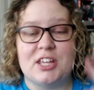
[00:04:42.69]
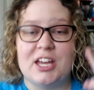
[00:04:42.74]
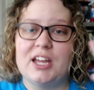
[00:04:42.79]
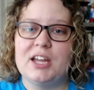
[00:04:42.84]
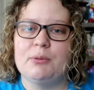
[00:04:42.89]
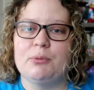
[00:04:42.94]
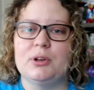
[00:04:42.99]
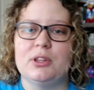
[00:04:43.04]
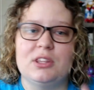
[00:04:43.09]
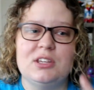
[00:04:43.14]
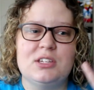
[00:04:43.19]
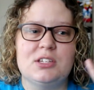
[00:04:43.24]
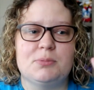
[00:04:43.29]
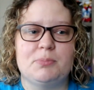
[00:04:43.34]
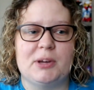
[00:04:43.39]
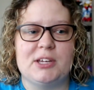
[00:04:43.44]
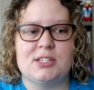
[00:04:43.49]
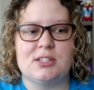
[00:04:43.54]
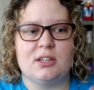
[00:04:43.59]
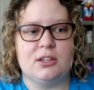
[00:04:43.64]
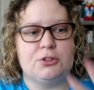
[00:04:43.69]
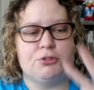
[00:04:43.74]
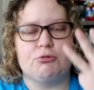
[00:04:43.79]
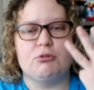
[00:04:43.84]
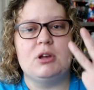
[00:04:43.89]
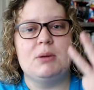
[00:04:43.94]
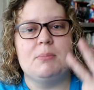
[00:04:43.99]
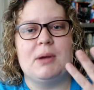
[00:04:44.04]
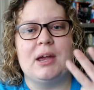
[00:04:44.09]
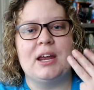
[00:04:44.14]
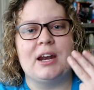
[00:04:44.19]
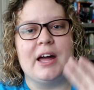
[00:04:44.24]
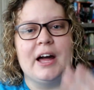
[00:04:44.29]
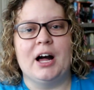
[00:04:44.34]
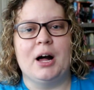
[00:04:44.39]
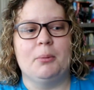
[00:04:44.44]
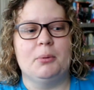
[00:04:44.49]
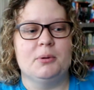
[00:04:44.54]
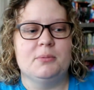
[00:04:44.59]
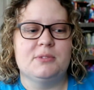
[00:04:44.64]
They released basically 3 main
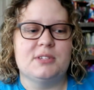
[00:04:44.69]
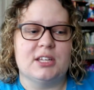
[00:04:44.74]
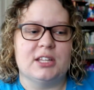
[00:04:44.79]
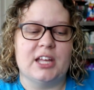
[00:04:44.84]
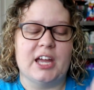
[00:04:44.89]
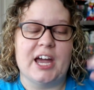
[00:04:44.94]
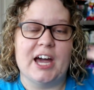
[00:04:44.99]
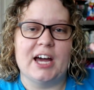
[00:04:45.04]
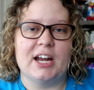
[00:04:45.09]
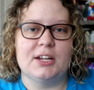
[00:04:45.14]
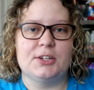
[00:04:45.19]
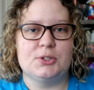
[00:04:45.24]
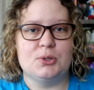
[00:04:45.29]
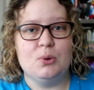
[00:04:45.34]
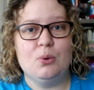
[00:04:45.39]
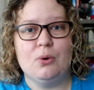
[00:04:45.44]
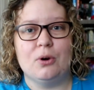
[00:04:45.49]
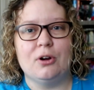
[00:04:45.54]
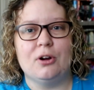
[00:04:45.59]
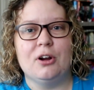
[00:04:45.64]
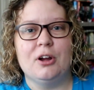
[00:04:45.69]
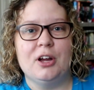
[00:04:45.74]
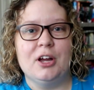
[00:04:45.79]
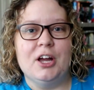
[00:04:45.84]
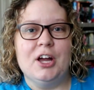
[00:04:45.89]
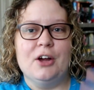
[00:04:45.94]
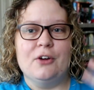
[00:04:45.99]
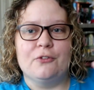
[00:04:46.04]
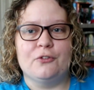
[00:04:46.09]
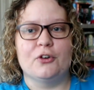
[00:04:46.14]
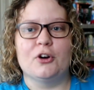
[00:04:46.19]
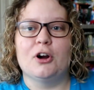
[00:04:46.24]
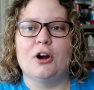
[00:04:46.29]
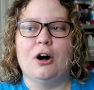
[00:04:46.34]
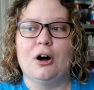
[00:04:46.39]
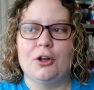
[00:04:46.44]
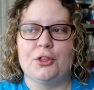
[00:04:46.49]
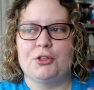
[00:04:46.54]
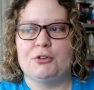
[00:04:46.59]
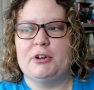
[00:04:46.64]
albums, and they had a tour for
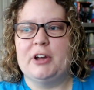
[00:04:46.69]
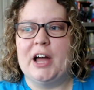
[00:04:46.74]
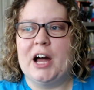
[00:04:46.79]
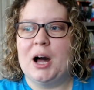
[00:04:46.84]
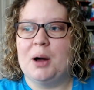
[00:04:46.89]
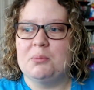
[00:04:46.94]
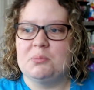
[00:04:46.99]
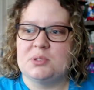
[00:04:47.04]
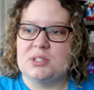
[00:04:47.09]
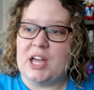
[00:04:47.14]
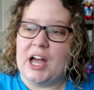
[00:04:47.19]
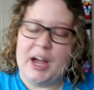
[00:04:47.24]
all 3 albums.